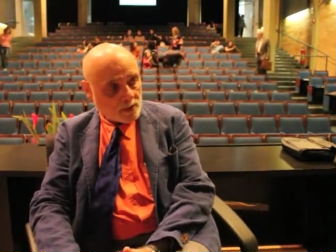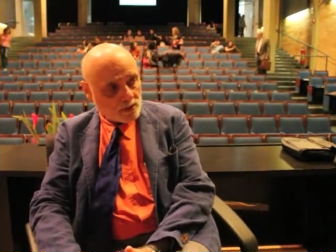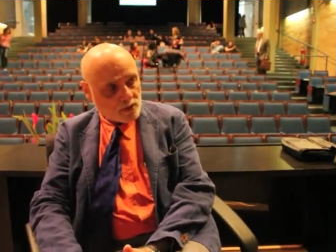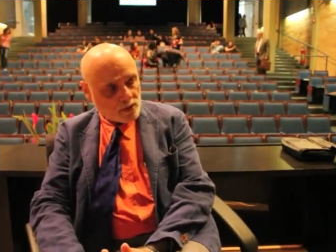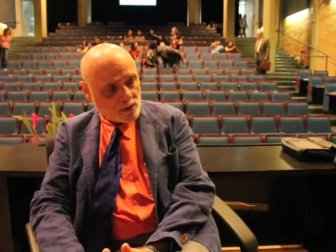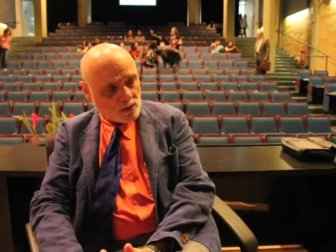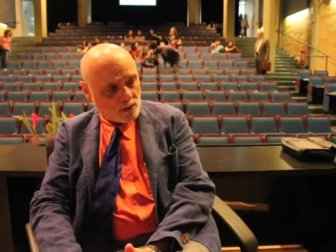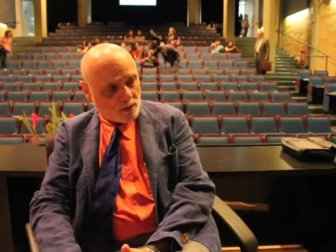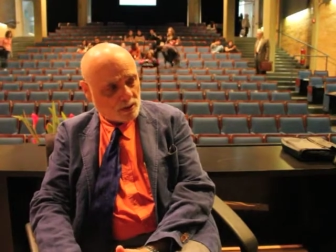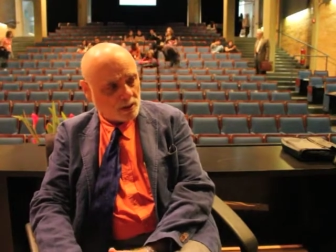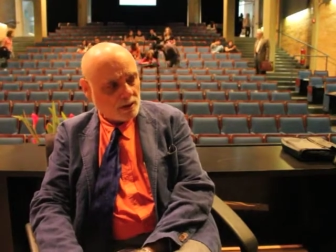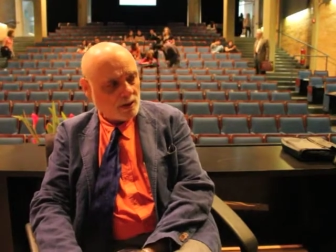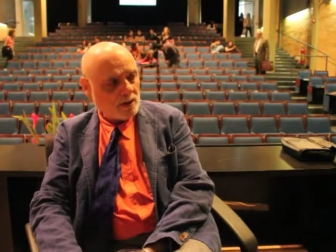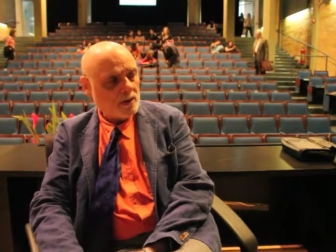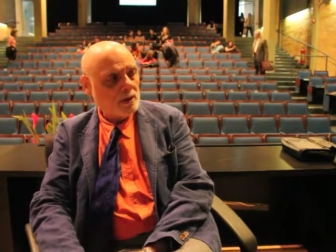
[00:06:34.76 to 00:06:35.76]
So
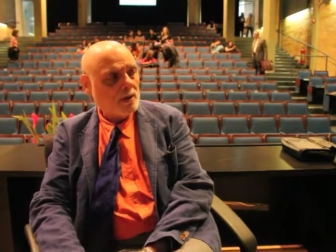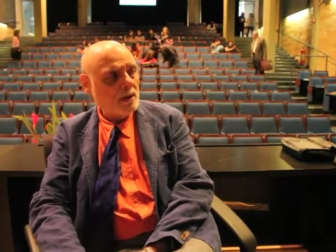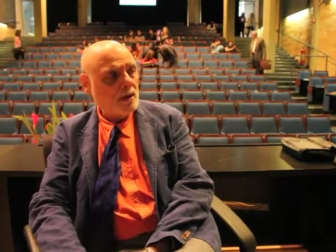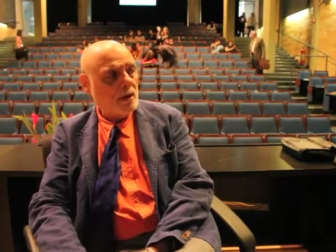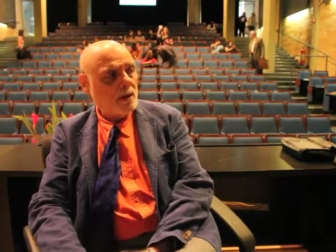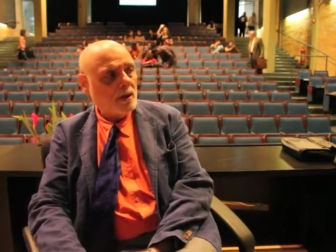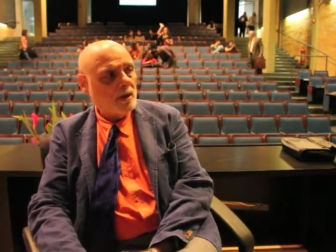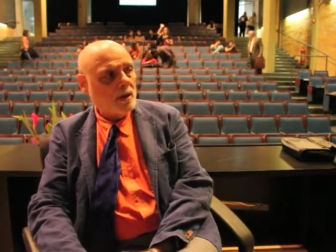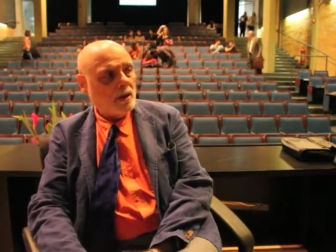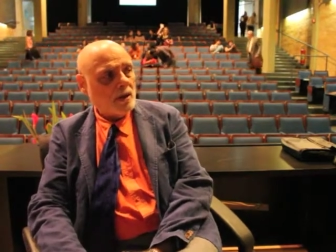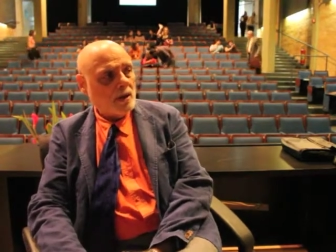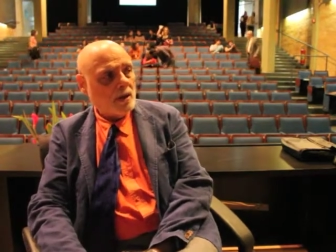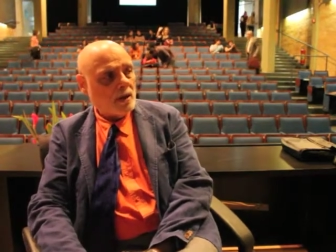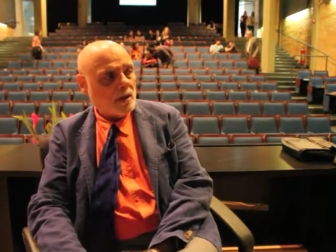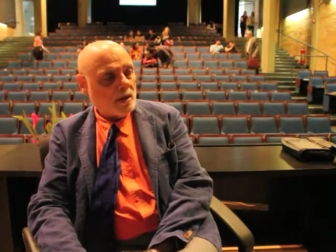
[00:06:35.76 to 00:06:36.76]
the
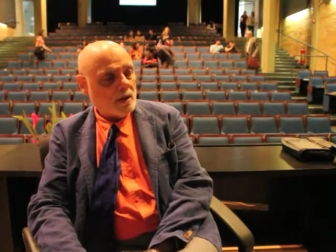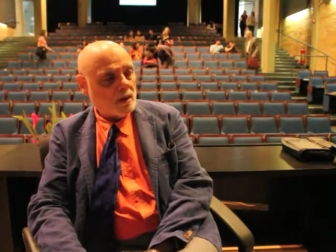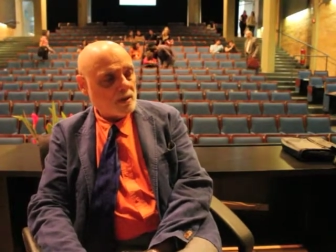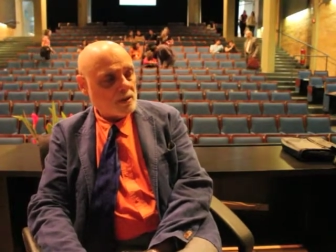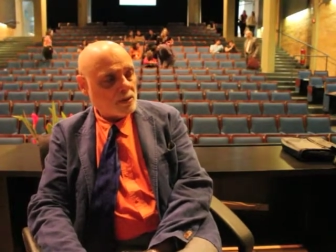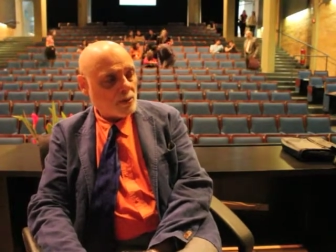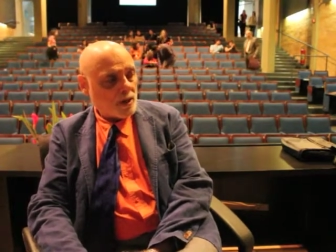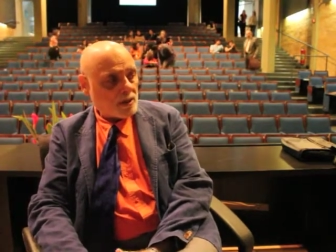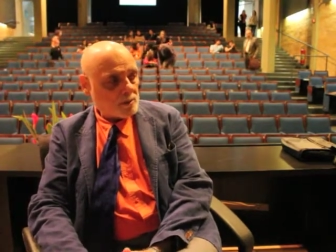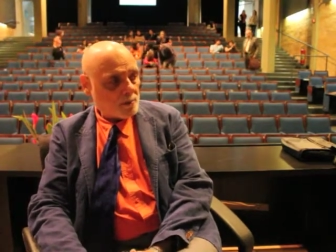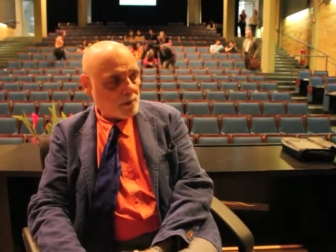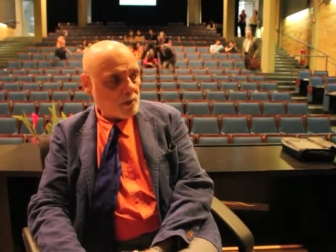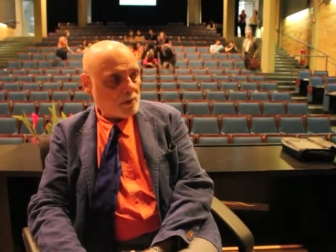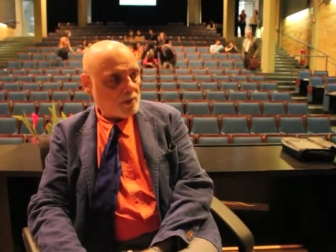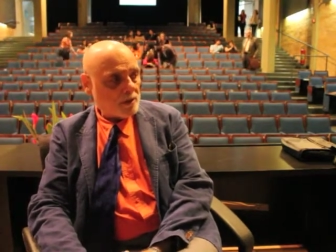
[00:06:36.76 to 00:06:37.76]
stress
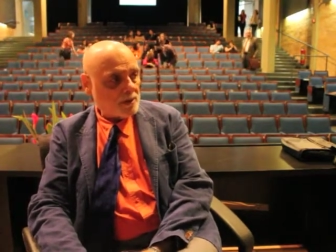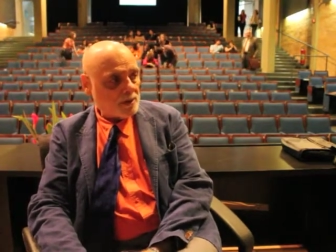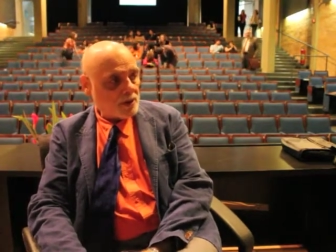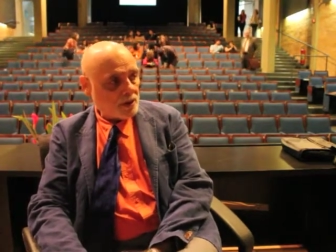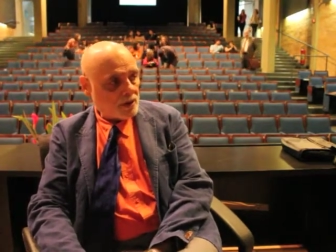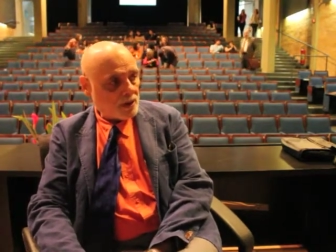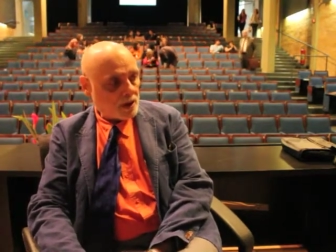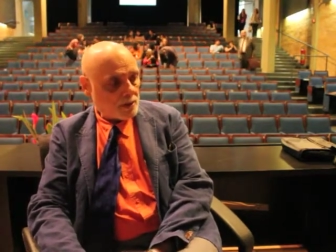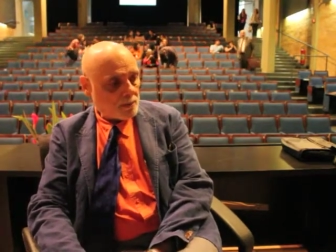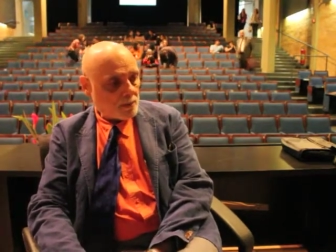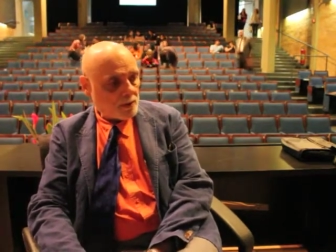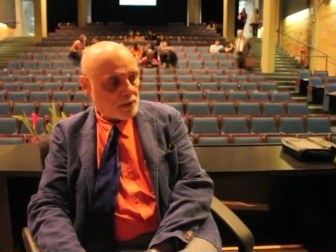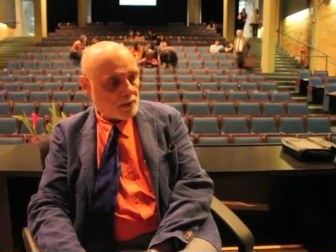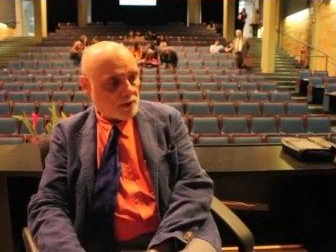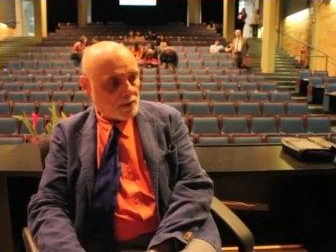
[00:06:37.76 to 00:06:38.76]
proteins, heat shock
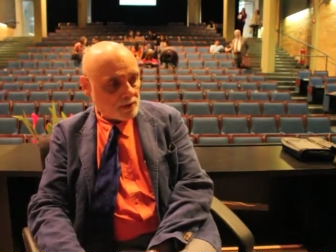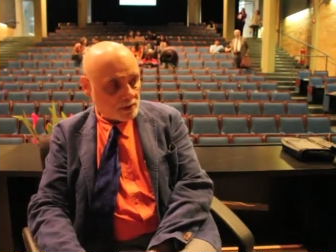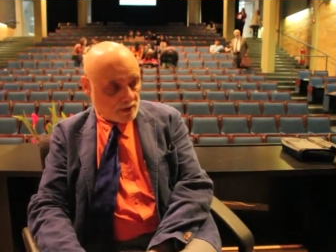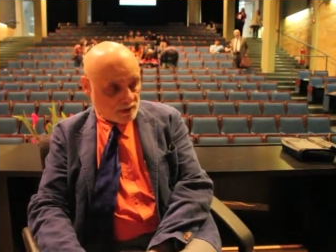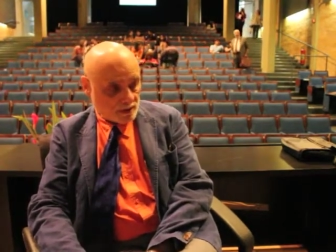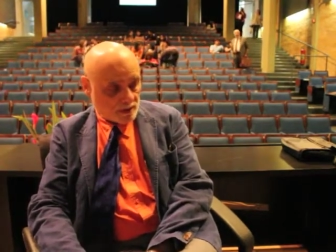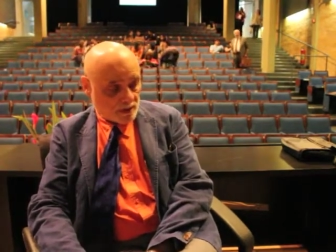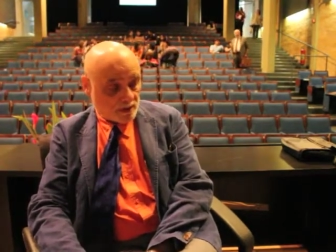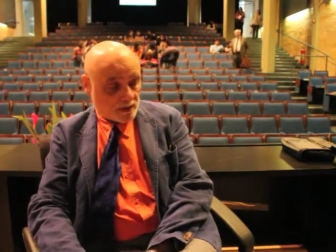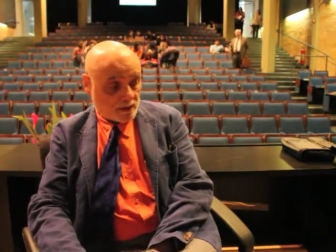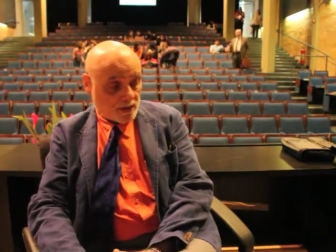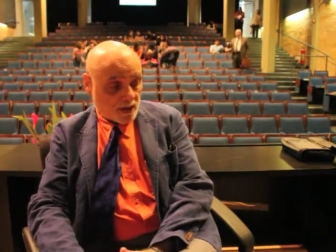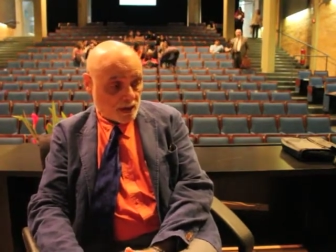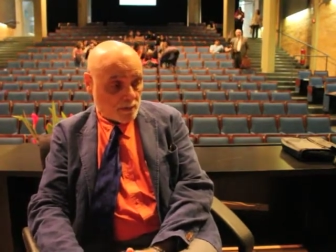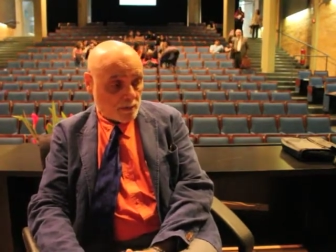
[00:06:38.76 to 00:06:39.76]
proteins, there are
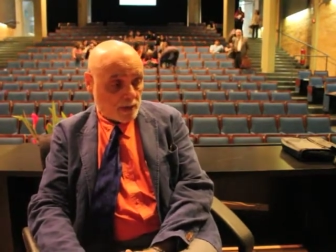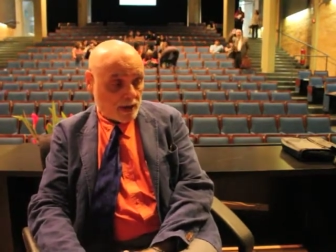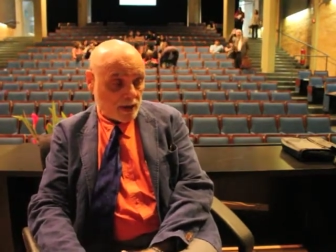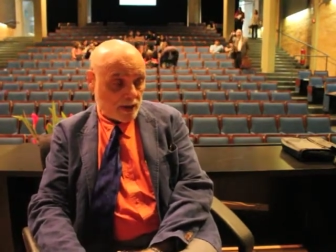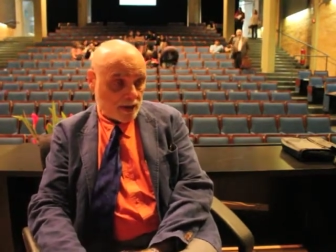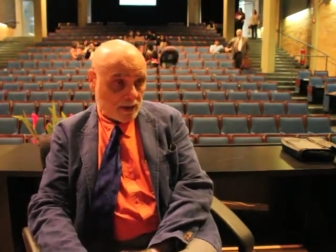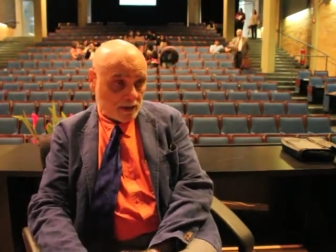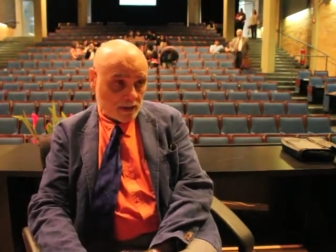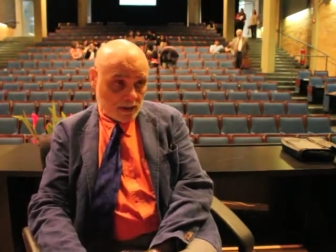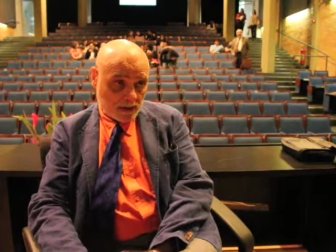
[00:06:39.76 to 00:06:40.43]
not many,